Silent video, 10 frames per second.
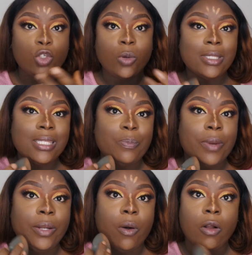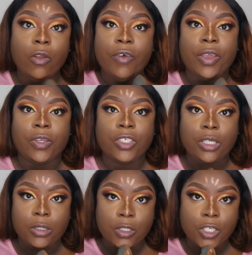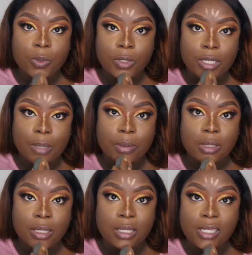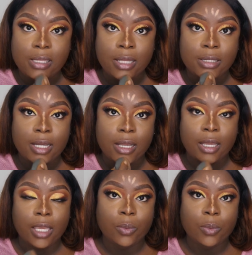Don't spread all over your chin. You just want to keep it in the center.